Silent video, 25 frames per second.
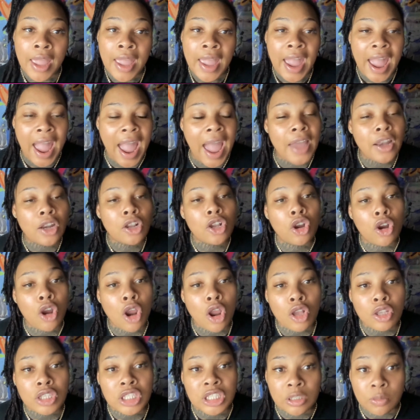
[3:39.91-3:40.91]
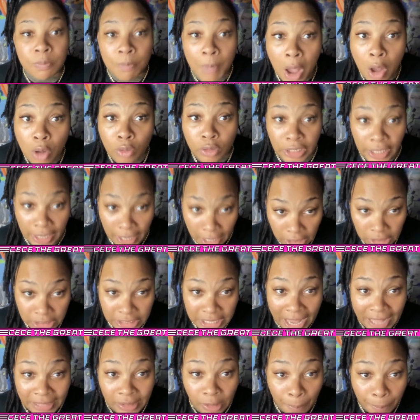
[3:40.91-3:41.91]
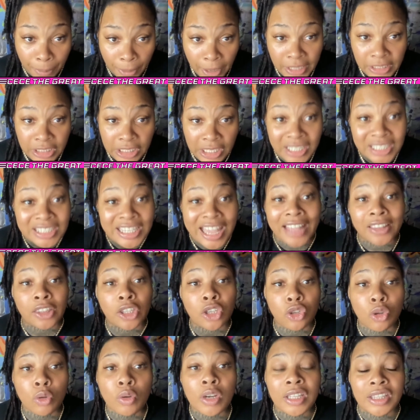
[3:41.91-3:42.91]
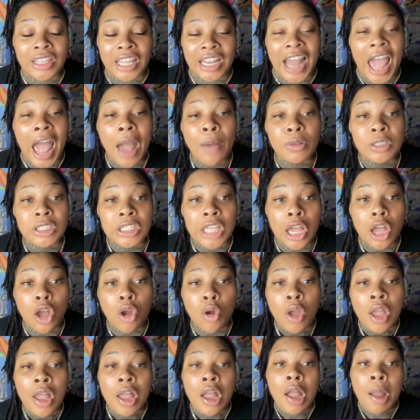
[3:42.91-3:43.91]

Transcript: How the girl smoked inside the prison, inside the unit that I was on,